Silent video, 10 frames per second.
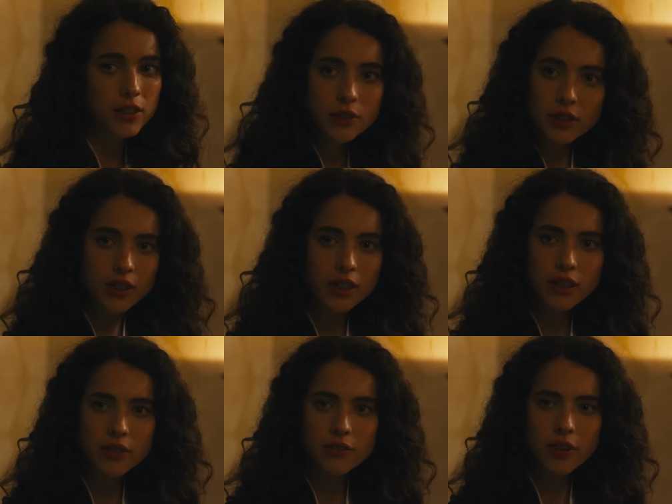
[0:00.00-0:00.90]
You couldn't
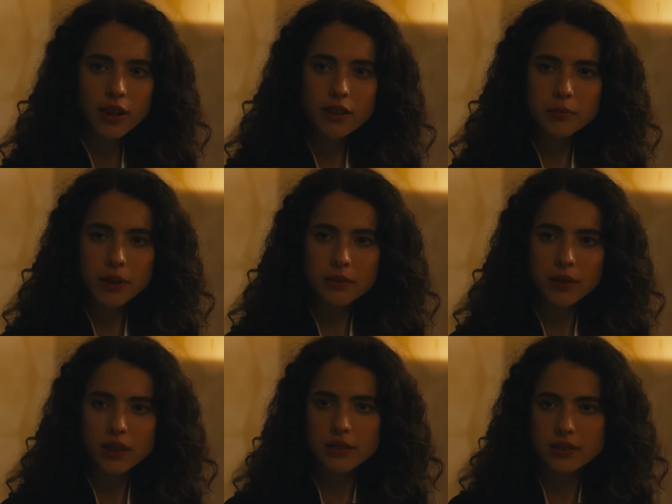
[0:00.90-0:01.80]
even fire me
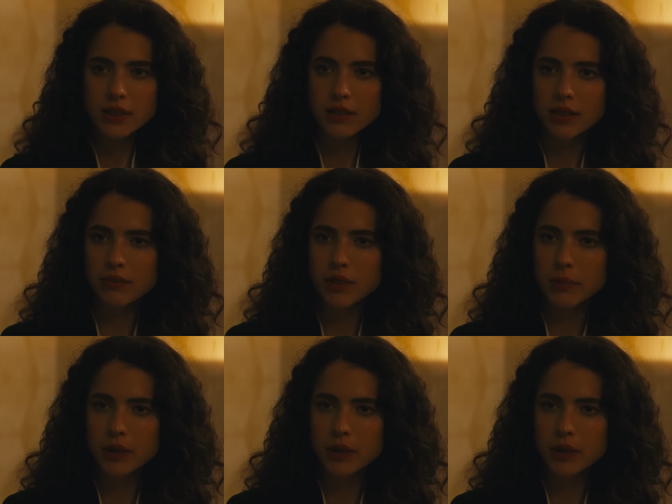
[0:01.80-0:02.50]
without stealing from